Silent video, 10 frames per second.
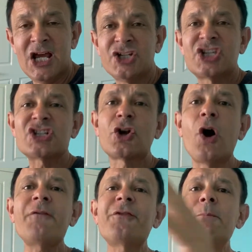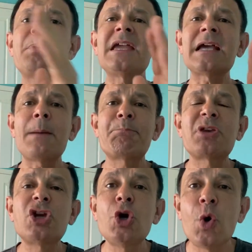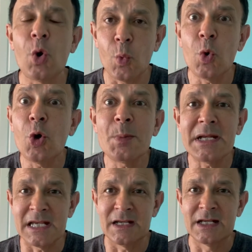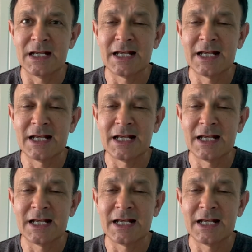She's gone from being a pure woman